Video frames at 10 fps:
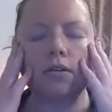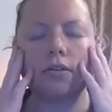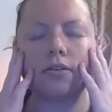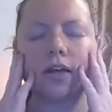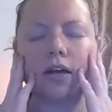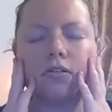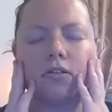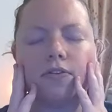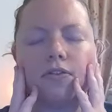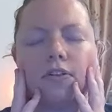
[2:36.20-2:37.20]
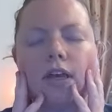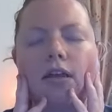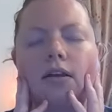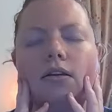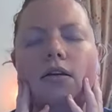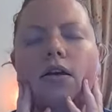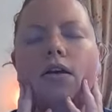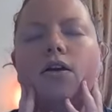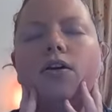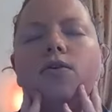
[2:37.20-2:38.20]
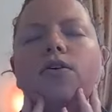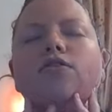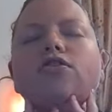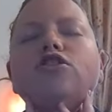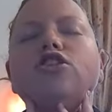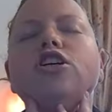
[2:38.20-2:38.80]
the cells of your skin with just